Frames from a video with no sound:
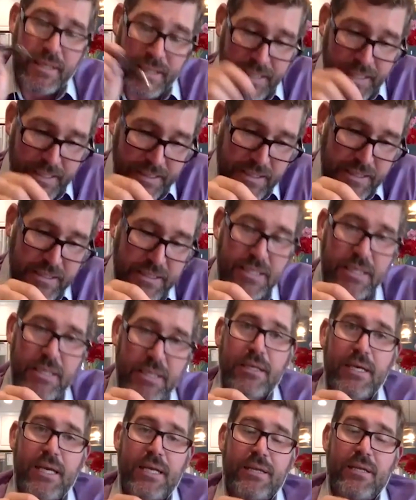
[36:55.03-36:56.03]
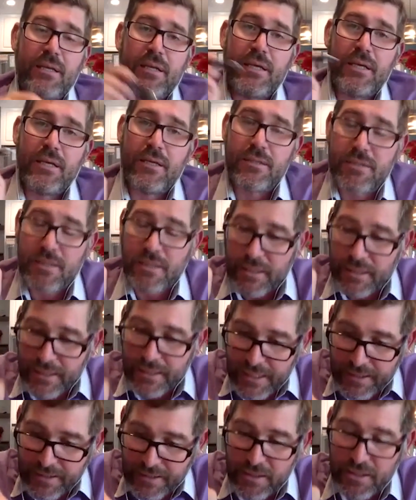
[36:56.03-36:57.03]
get the get the leads,
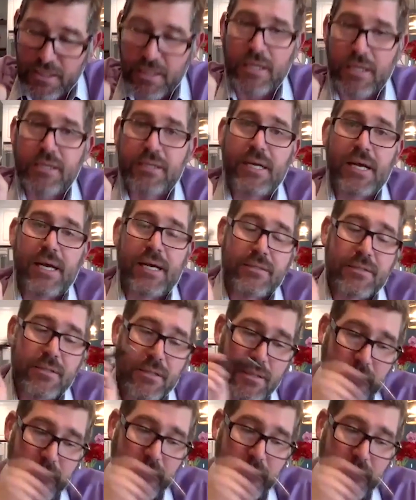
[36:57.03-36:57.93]
get the contacts,